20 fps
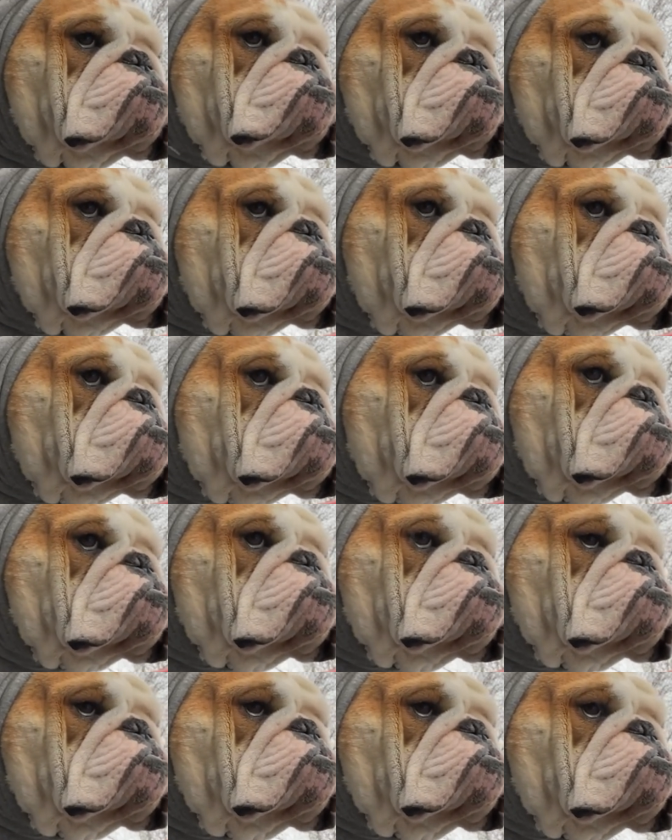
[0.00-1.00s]
that I felt
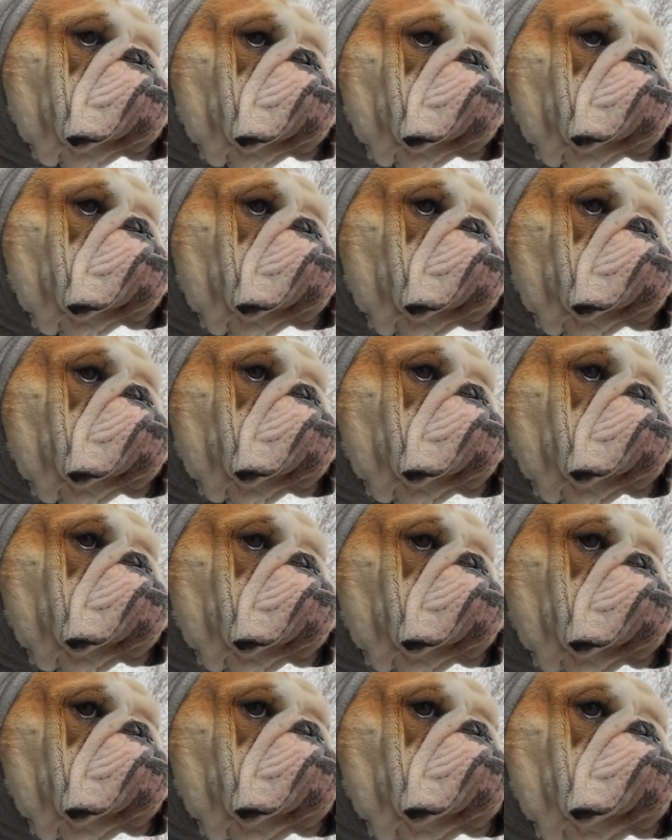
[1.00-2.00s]
creatively as a
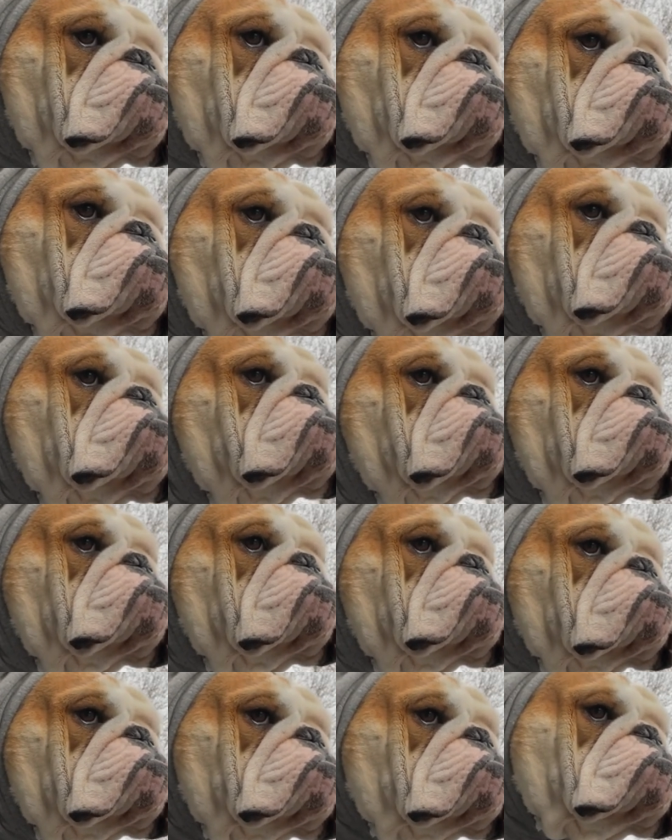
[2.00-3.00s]
person, my old
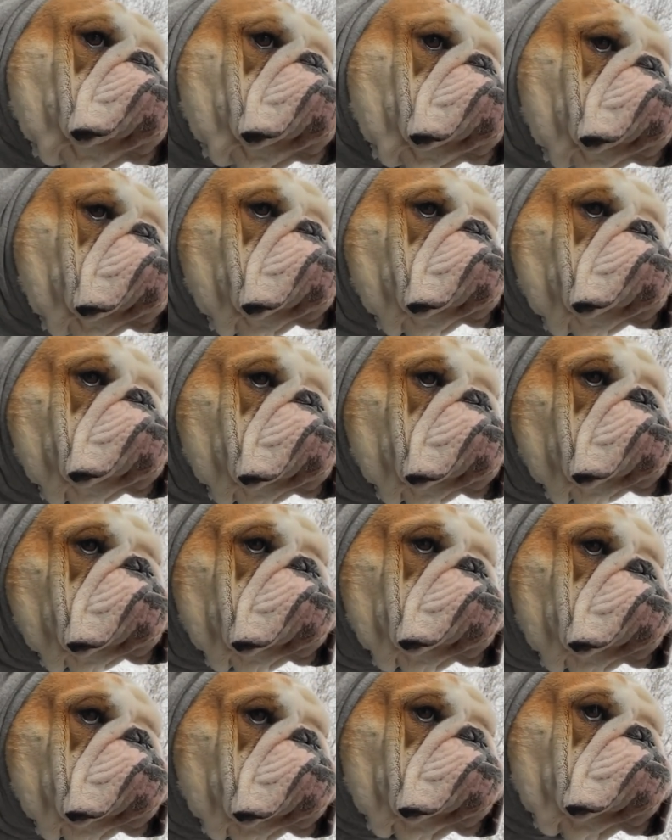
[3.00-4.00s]
lifestyle wasn't
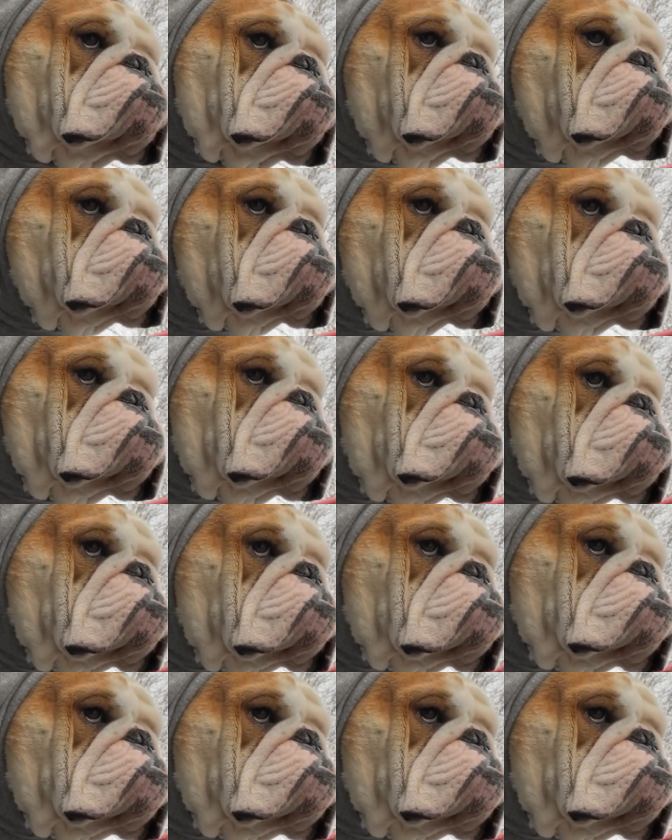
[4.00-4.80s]
working out anymore.